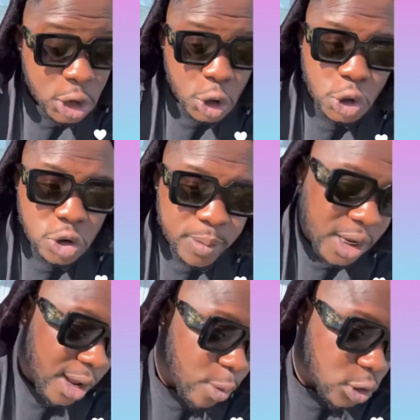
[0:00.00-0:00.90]
you should be
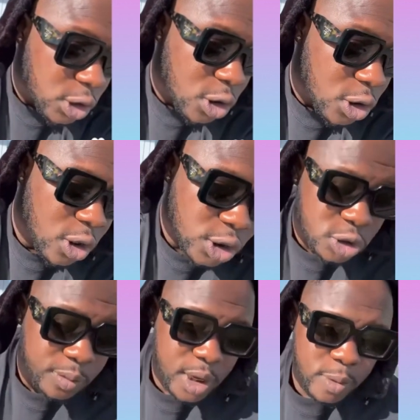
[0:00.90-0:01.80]
able to you
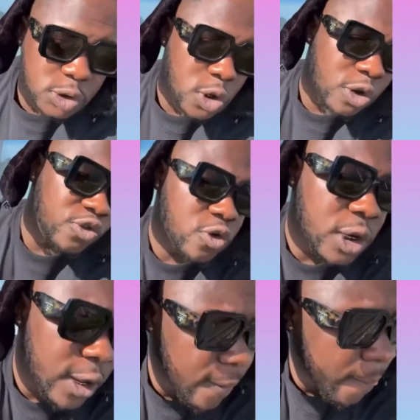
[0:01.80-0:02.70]
should be able to control it.